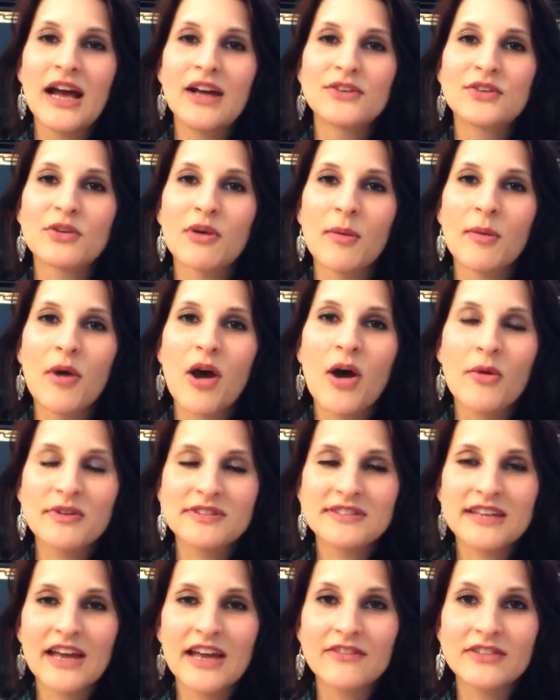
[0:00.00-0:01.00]
So I'm
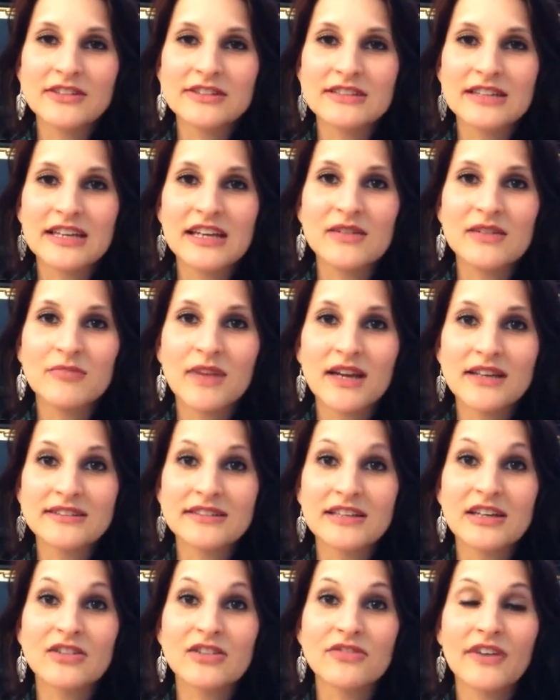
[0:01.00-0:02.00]
always having to keep
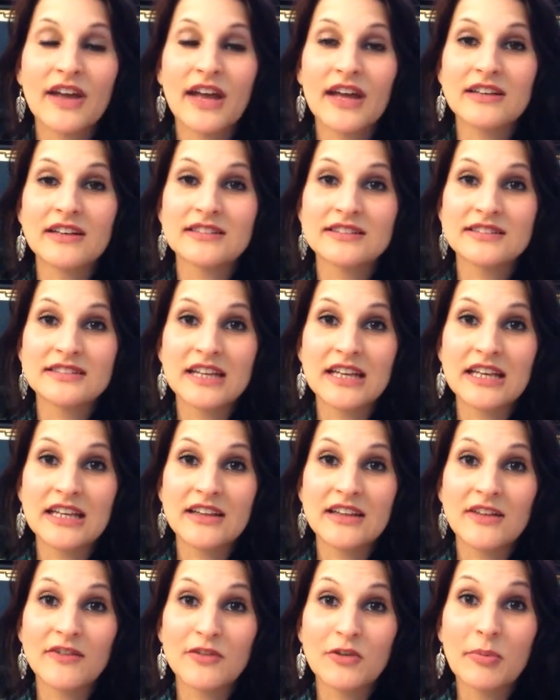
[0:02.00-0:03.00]
myself at a steady
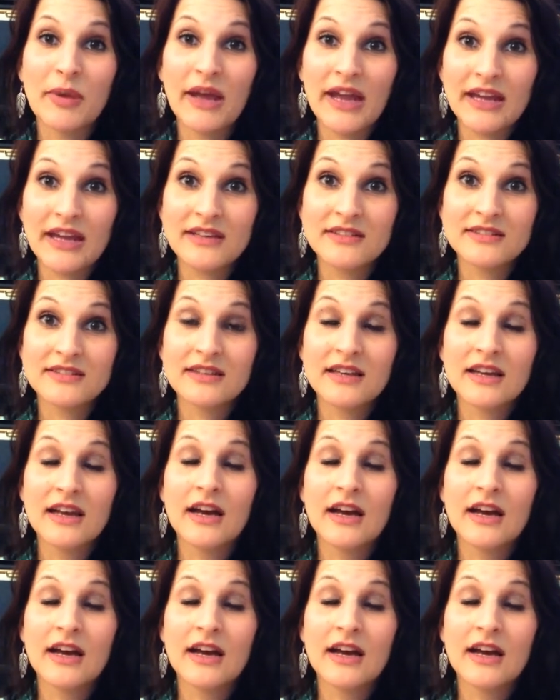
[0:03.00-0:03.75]
level pace.